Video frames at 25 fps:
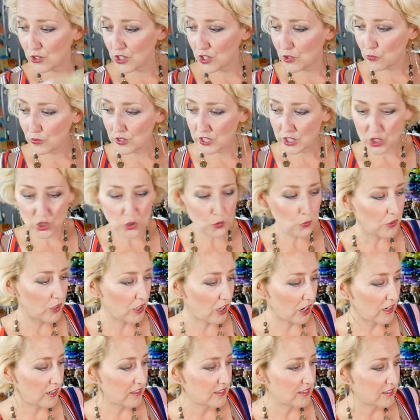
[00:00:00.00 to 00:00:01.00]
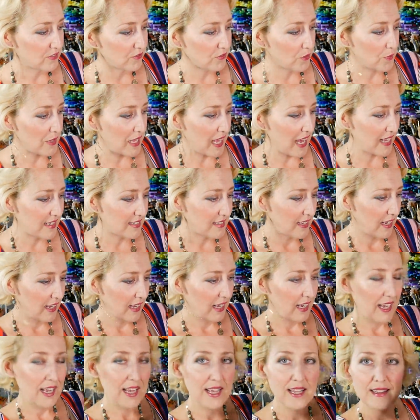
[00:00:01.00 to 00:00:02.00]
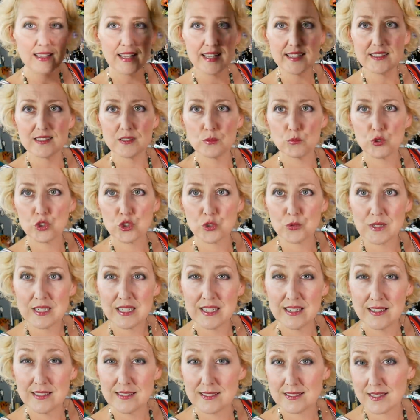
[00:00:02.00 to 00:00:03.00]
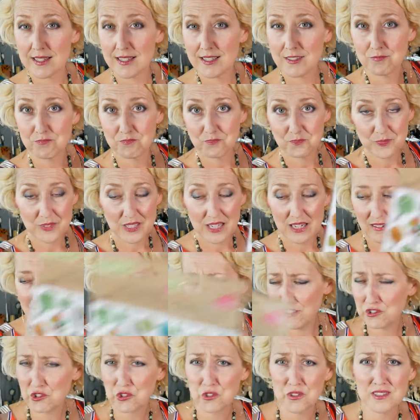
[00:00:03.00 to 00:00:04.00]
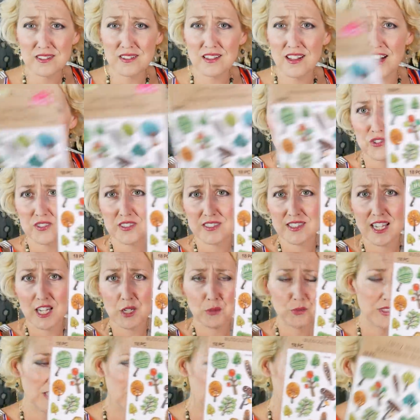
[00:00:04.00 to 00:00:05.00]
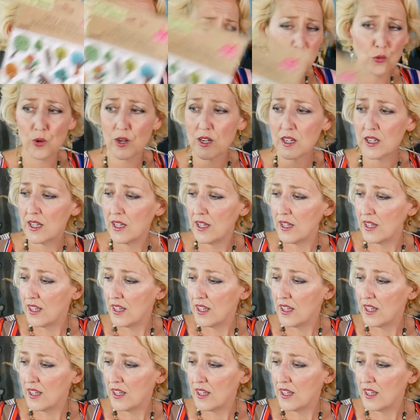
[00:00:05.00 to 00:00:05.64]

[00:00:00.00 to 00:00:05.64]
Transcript: would look really cute with cards from that. And then some trees, and yeah, I use trees a lot, tree stamps, eh, that'll work.